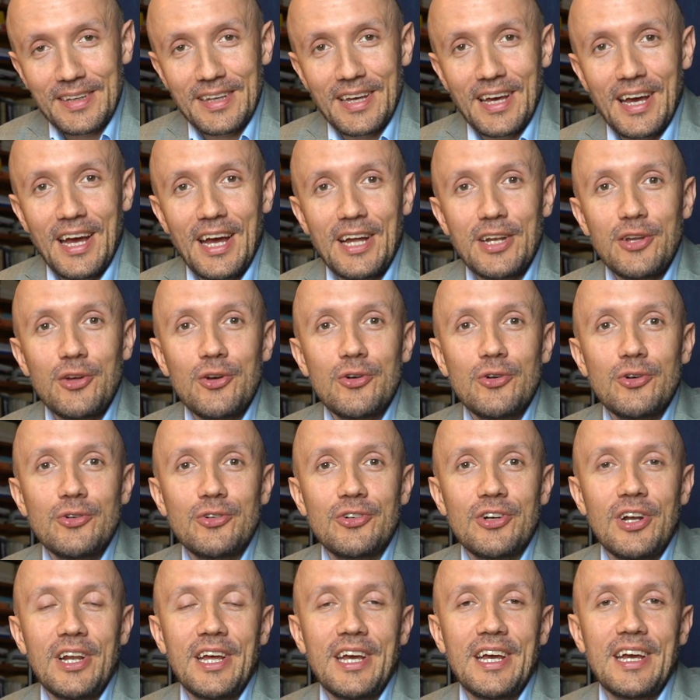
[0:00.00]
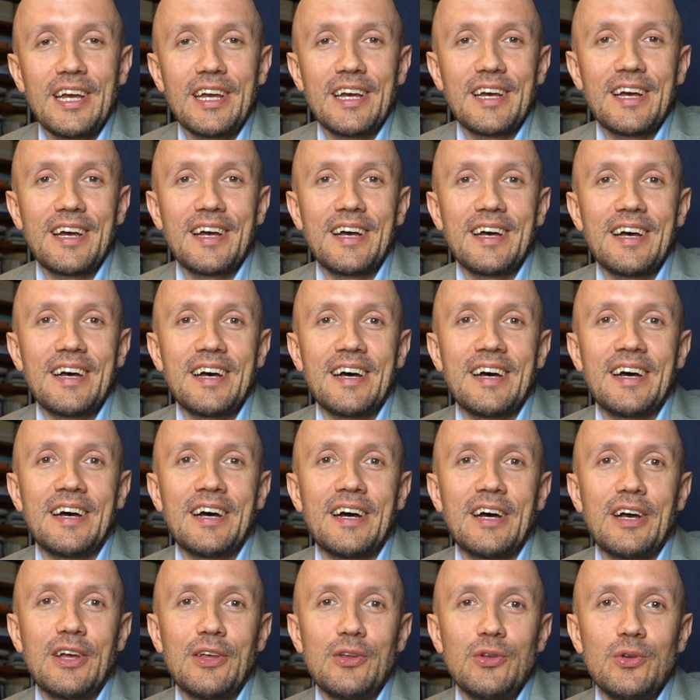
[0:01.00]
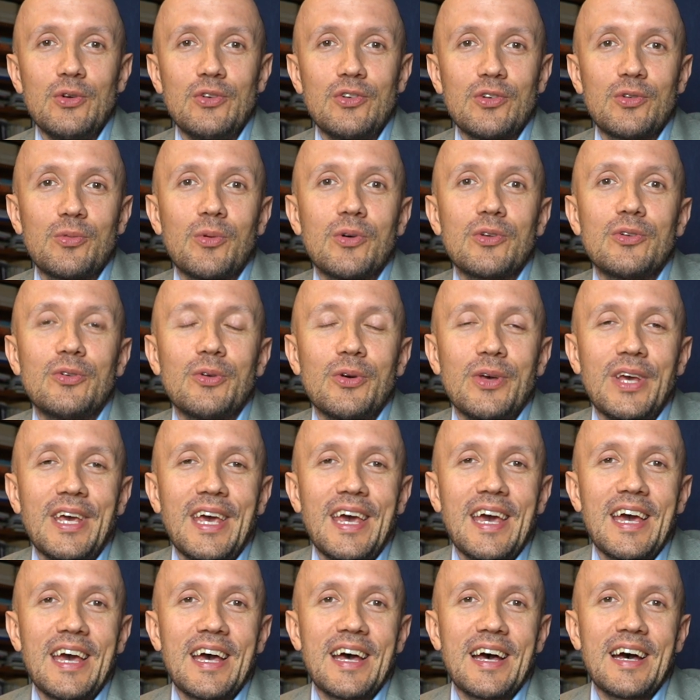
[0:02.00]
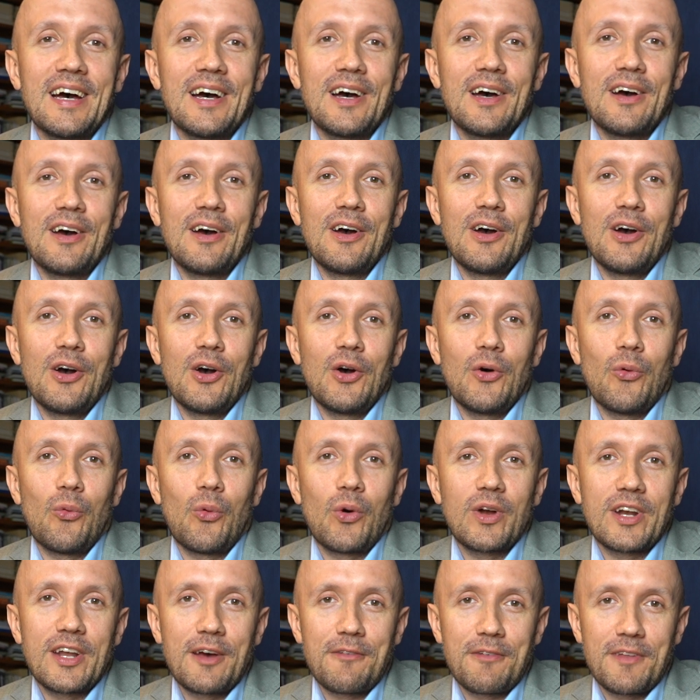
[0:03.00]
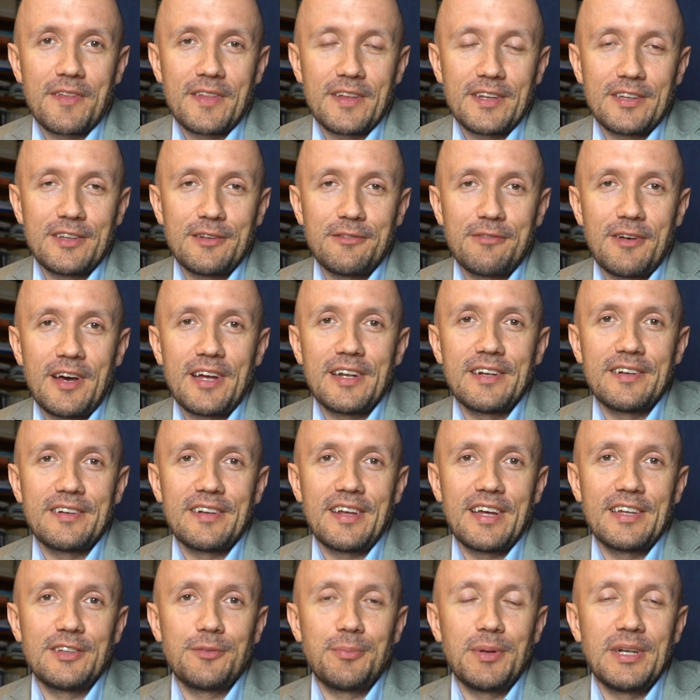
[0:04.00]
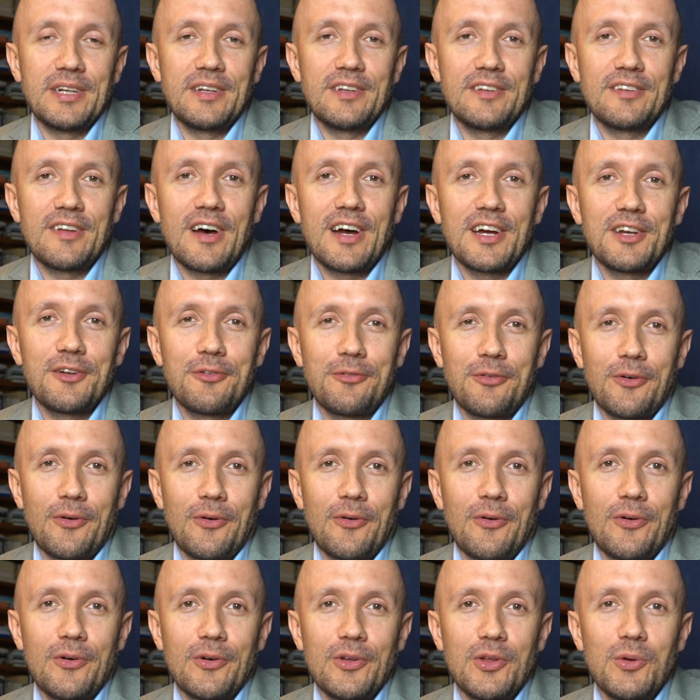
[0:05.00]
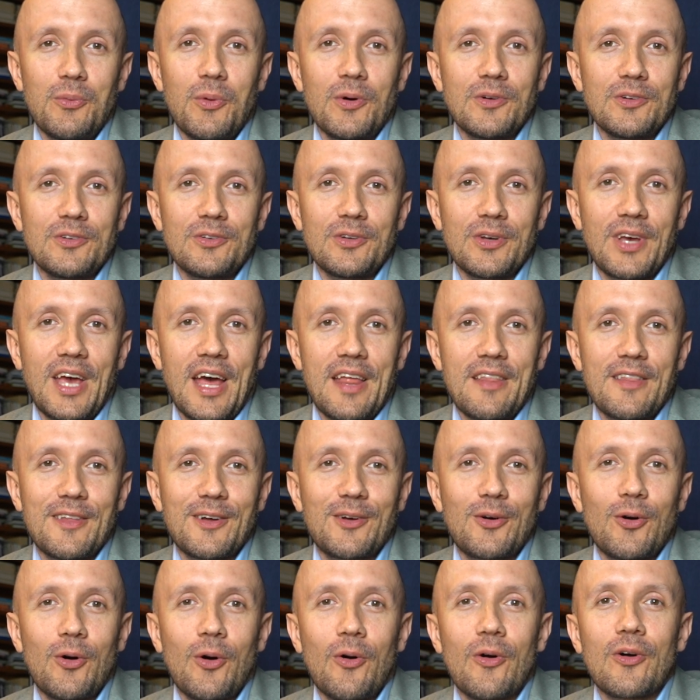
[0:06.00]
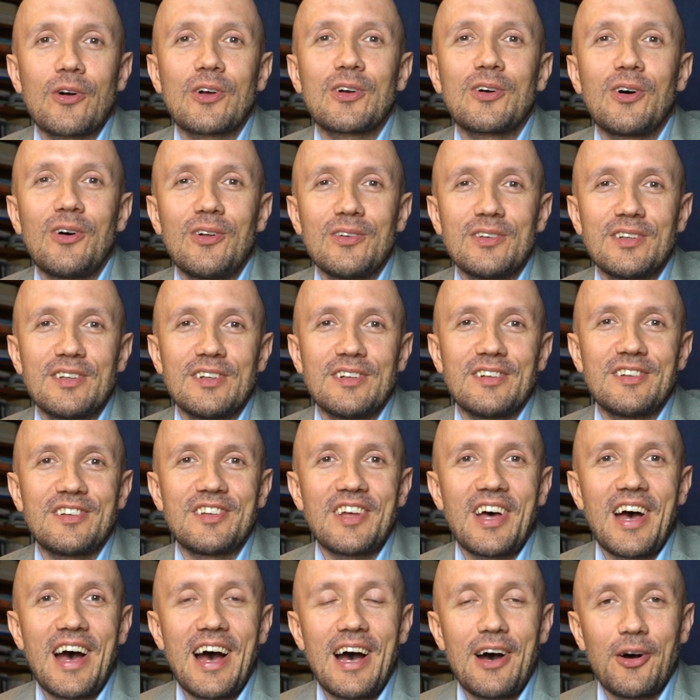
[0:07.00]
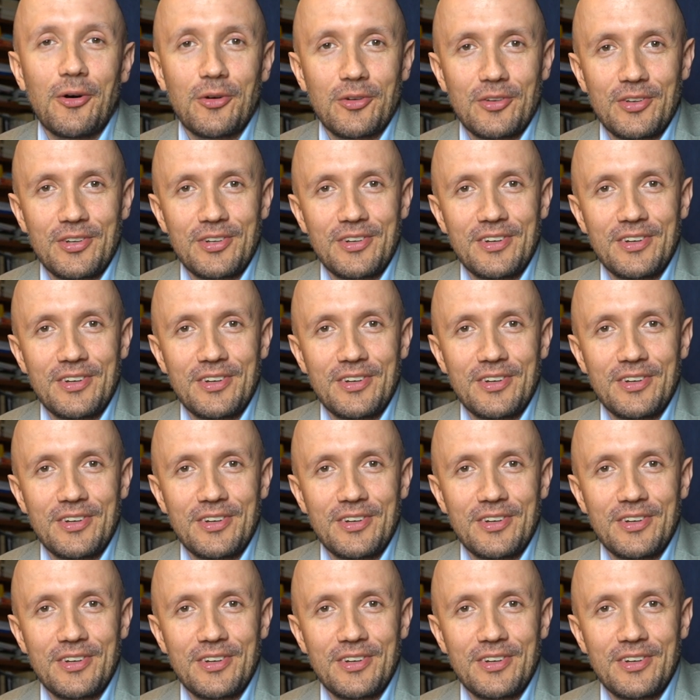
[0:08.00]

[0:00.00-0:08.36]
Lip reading: and usually you just want to hear whatever this event has been designed for. You want to get the core content out